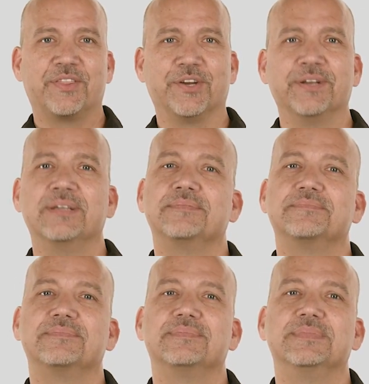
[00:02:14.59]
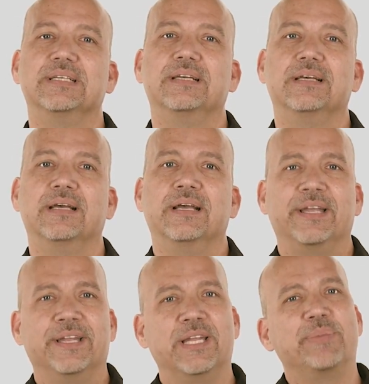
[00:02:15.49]
Third,
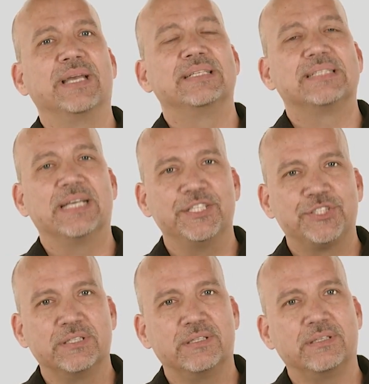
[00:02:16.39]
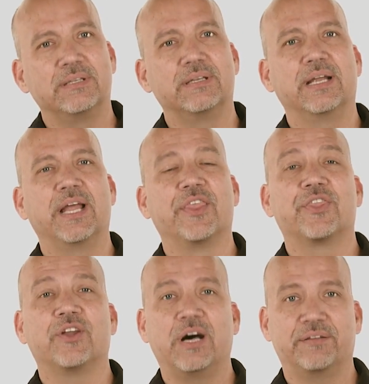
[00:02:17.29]
you need to be intentional and
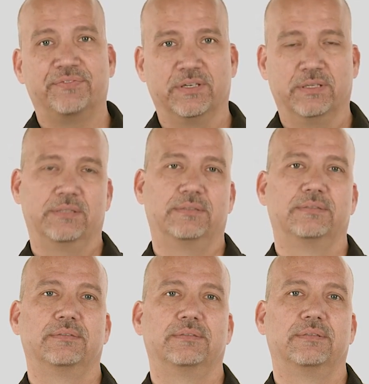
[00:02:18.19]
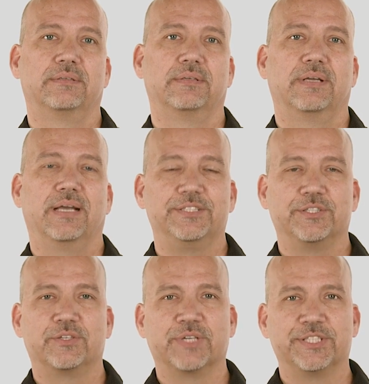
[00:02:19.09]
thoughtful
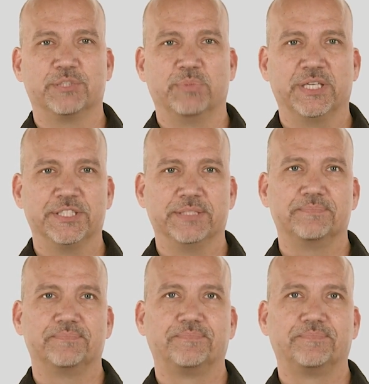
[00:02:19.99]
as you create your budget.